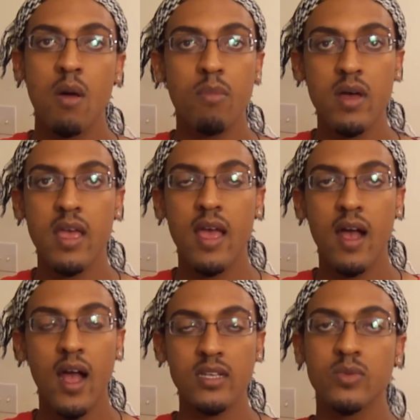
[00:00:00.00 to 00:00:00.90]
but
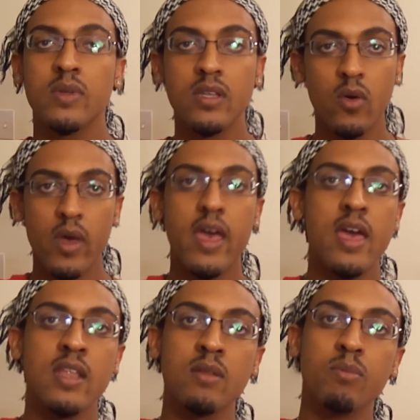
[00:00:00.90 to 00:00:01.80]
I just wanted to go
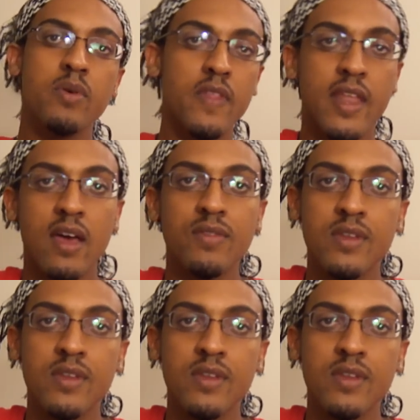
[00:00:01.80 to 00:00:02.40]
ahead and put that out